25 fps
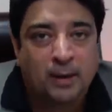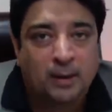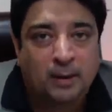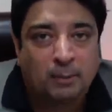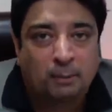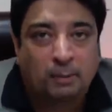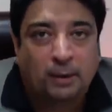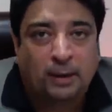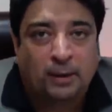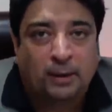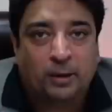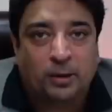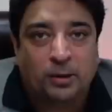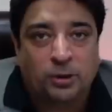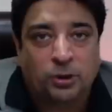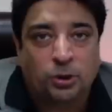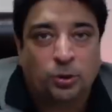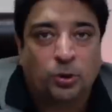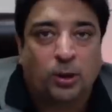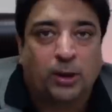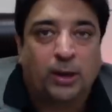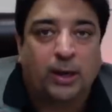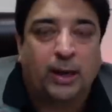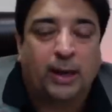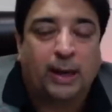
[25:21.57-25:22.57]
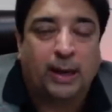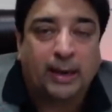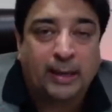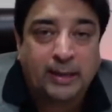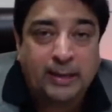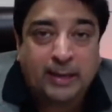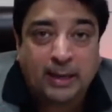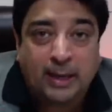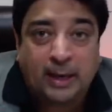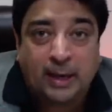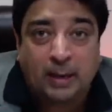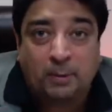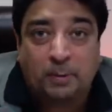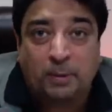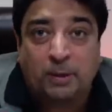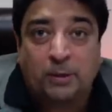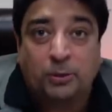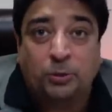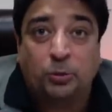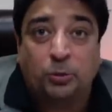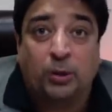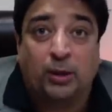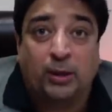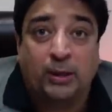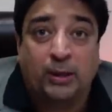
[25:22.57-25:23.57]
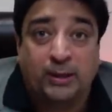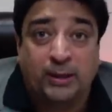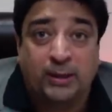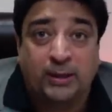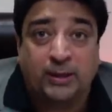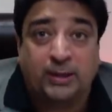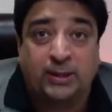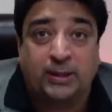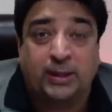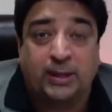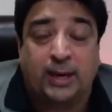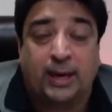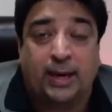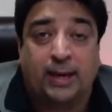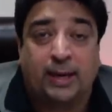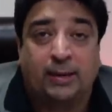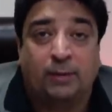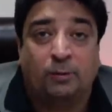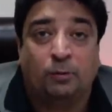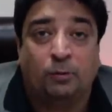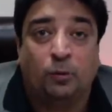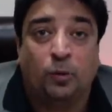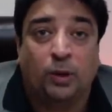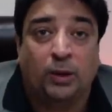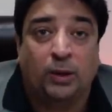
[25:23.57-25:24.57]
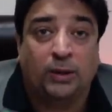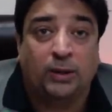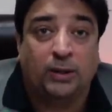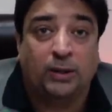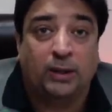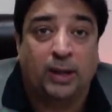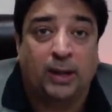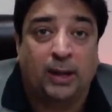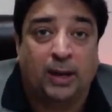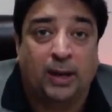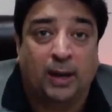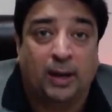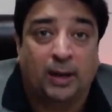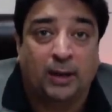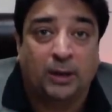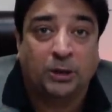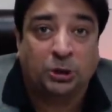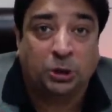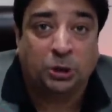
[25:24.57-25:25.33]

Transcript: because you are unable to understand what they are